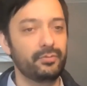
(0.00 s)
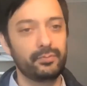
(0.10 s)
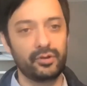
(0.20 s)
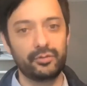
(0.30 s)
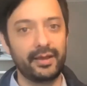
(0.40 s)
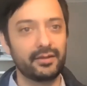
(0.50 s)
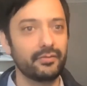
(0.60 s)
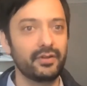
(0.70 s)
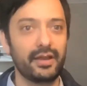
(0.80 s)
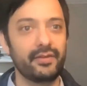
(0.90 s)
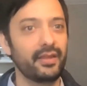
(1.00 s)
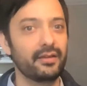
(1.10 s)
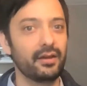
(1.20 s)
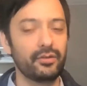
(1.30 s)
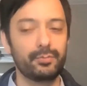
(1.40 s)
perspective. And I found that
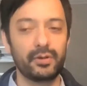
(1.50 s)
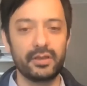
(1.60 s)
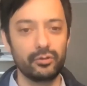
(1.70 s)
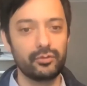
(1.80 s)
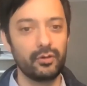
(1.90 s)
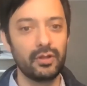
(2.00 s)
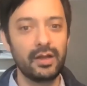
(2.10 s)
always pretty useful.